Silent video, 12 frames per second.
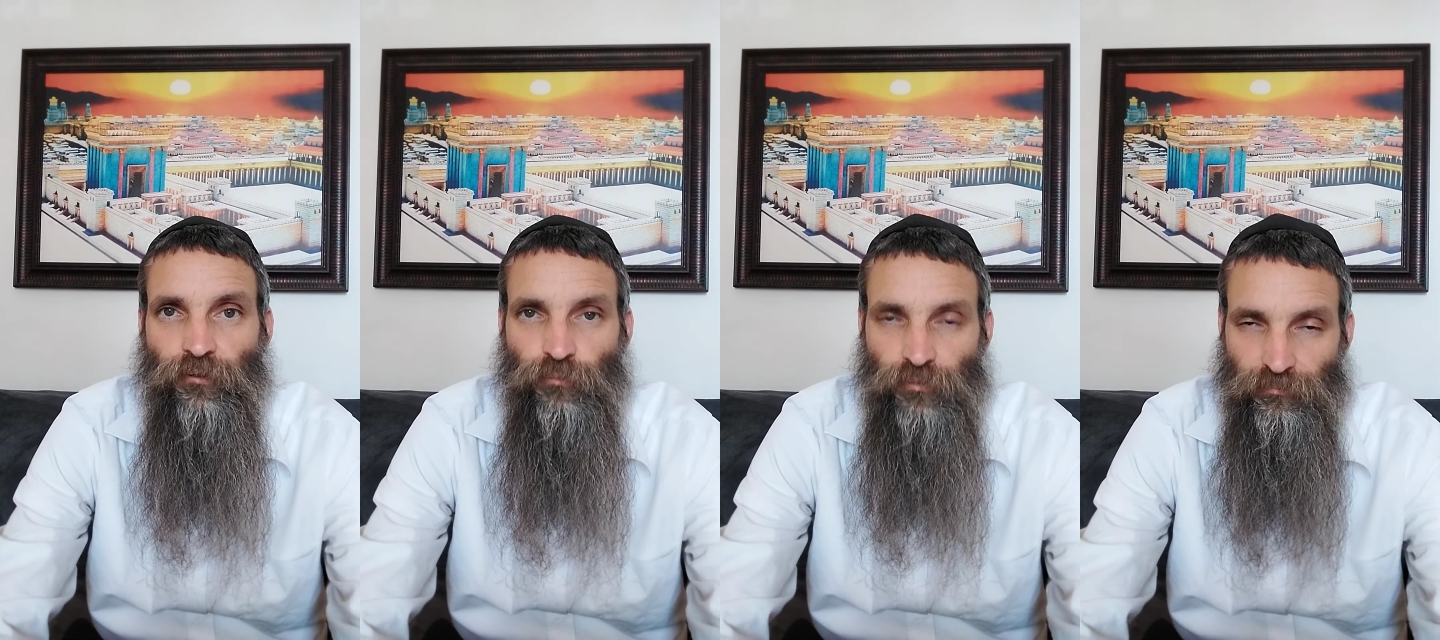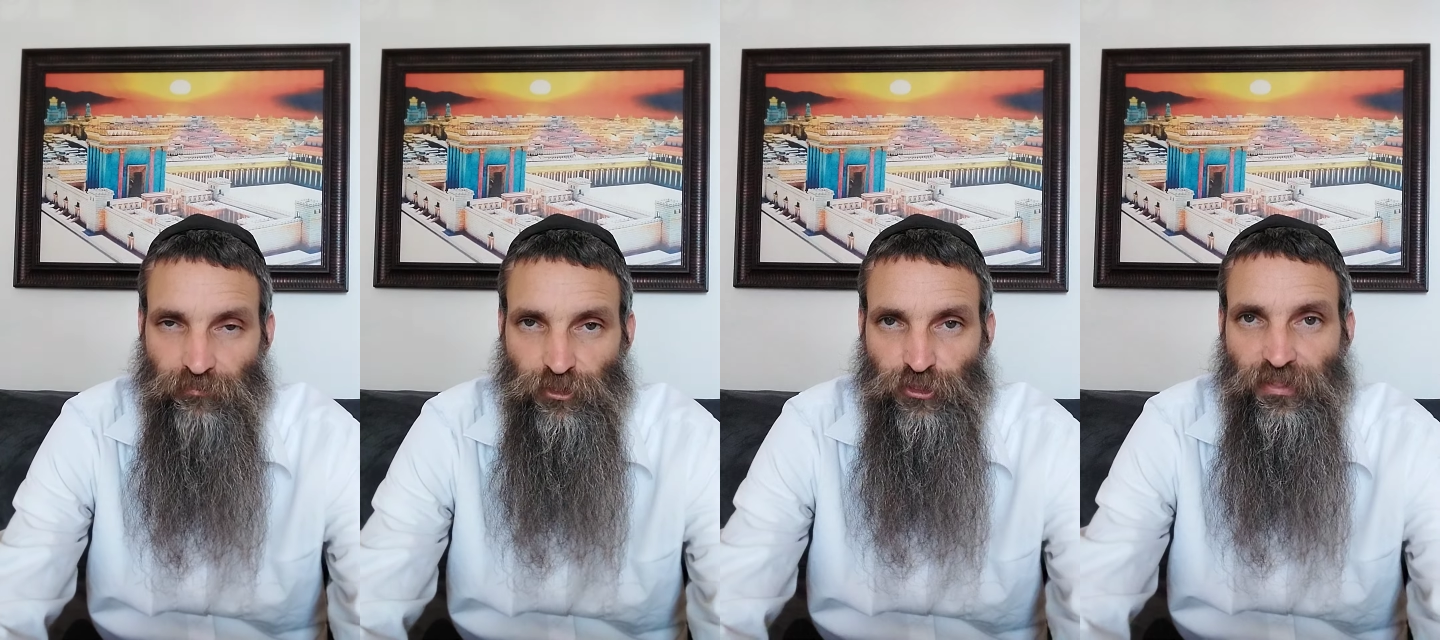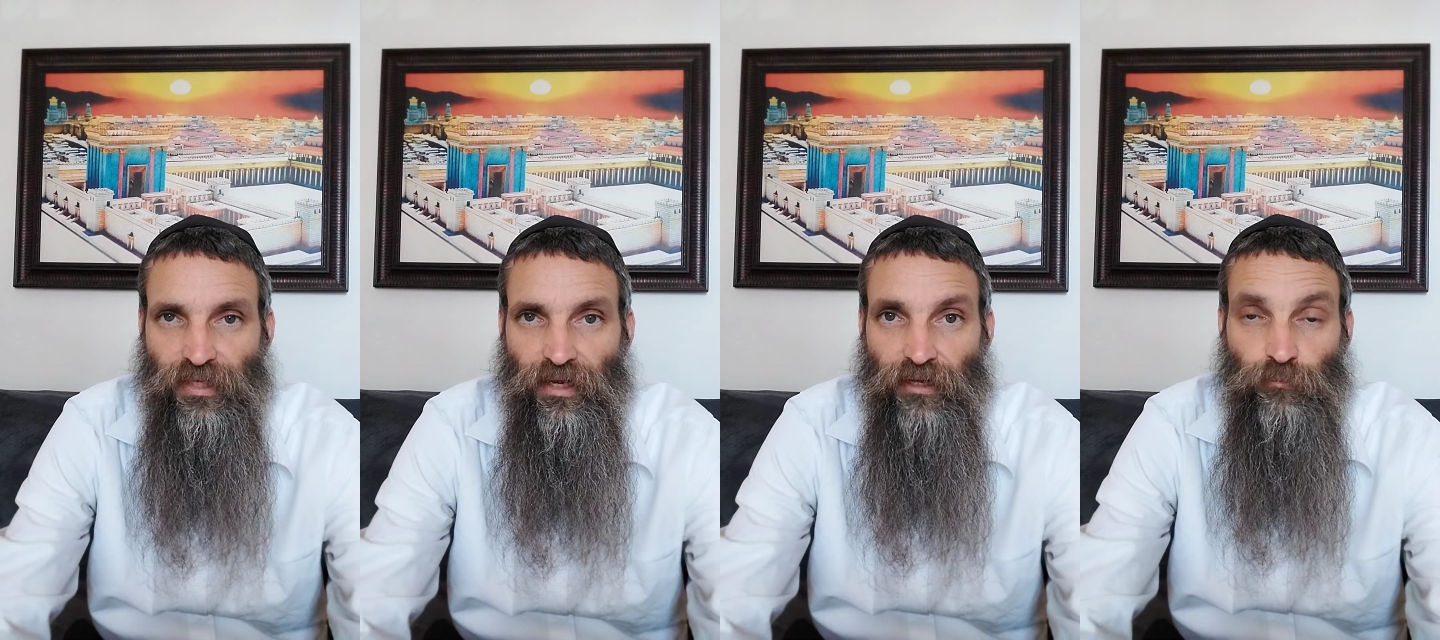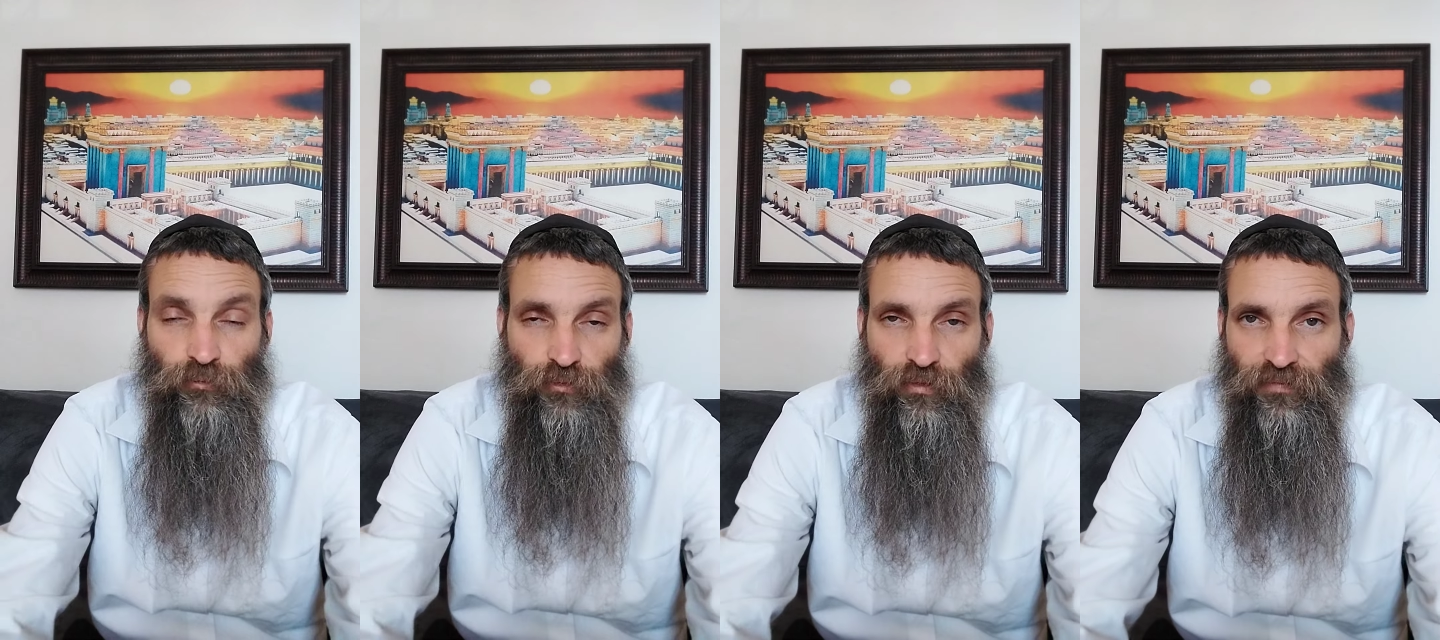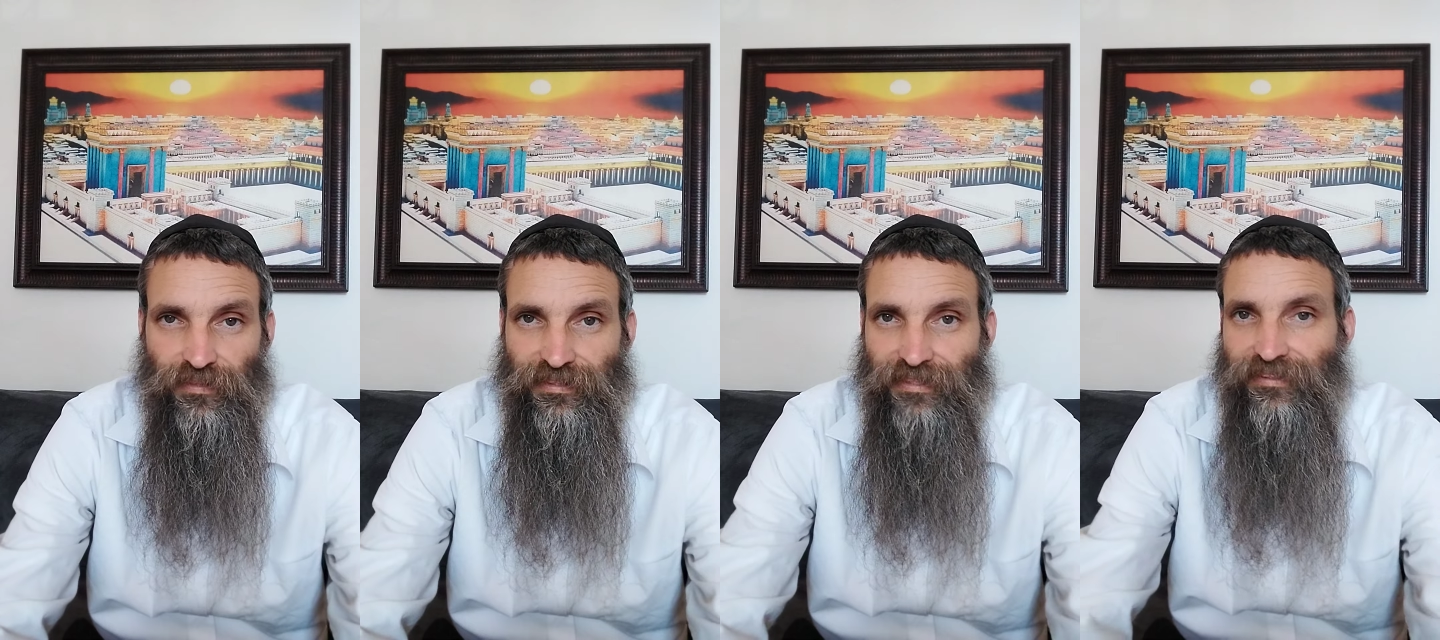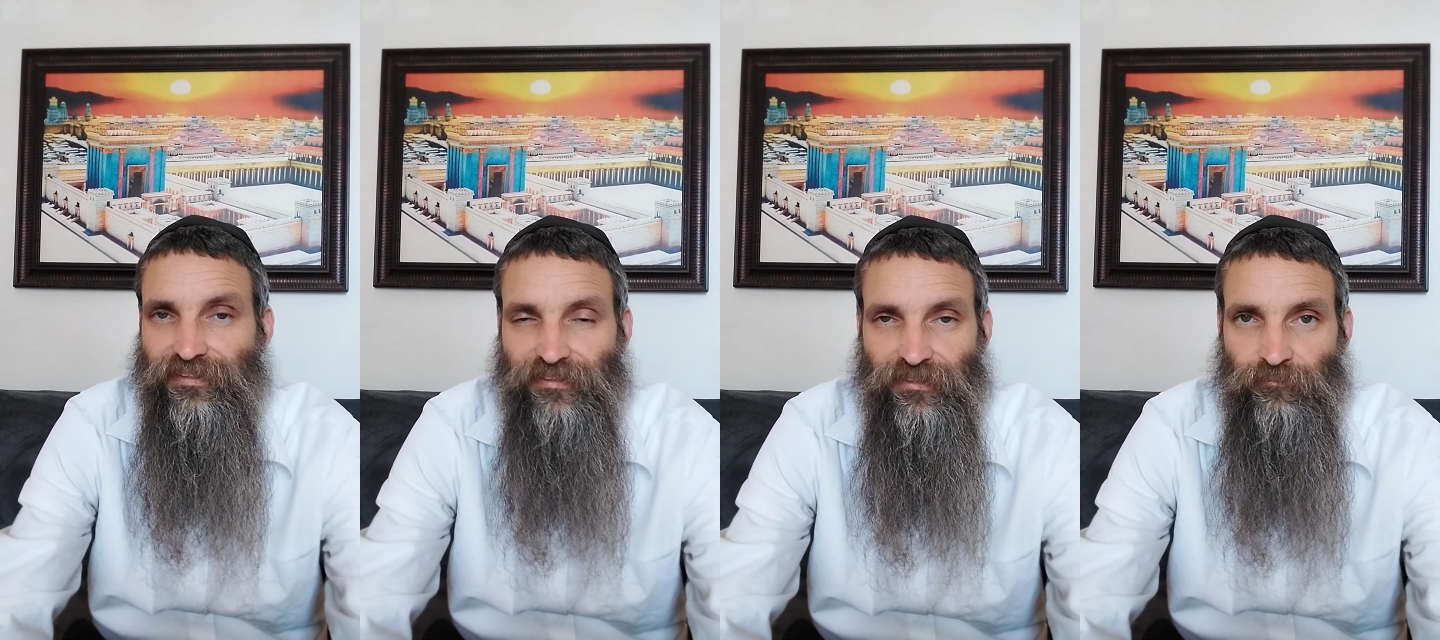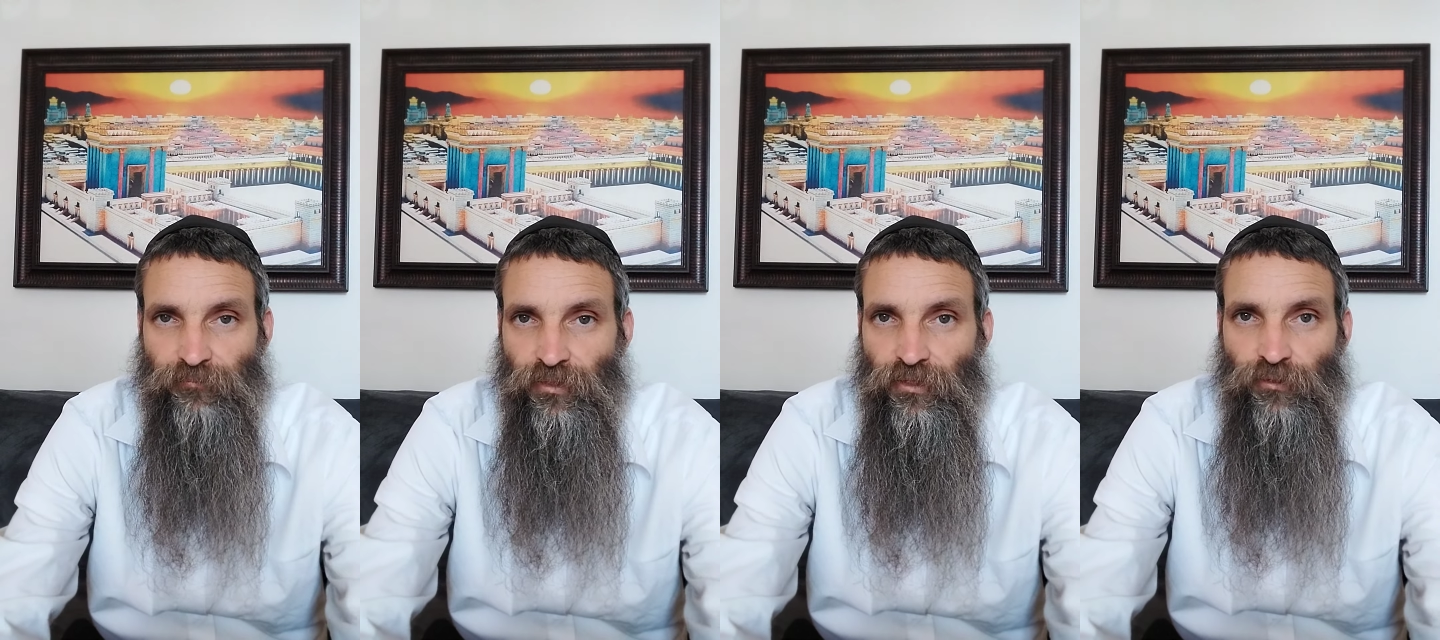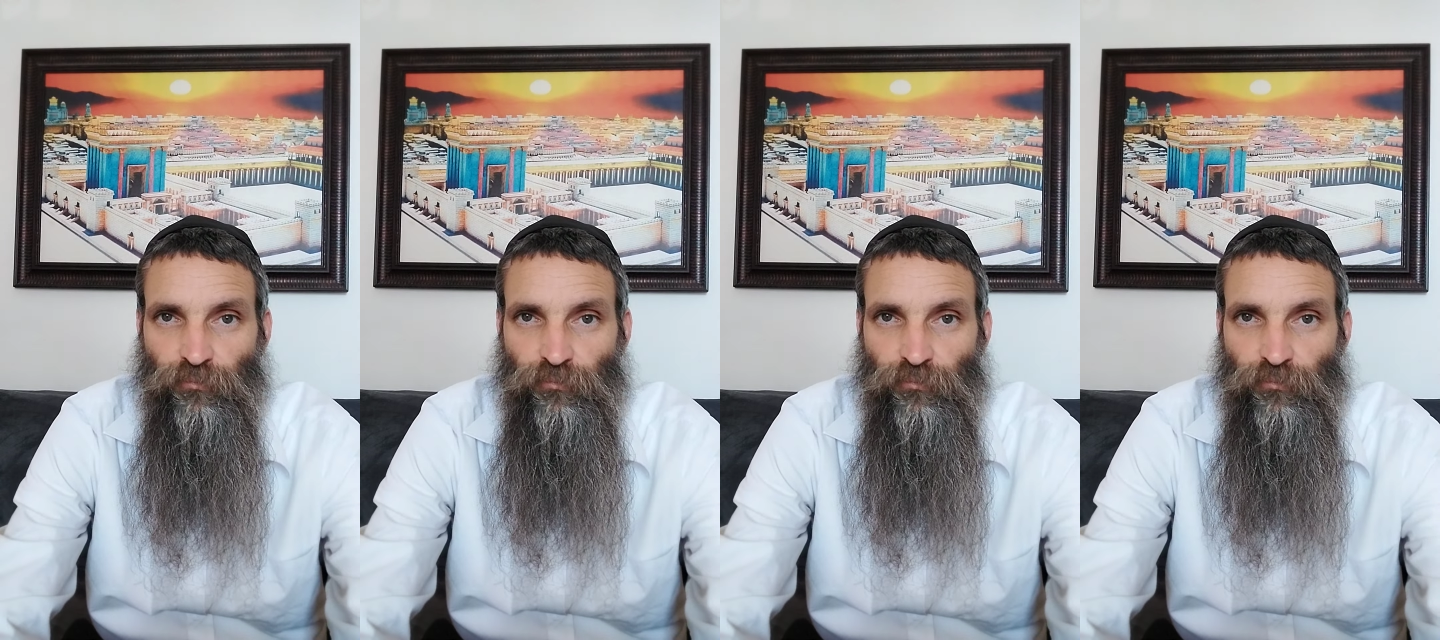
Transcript: with Mashiach, with all the tzaddikim,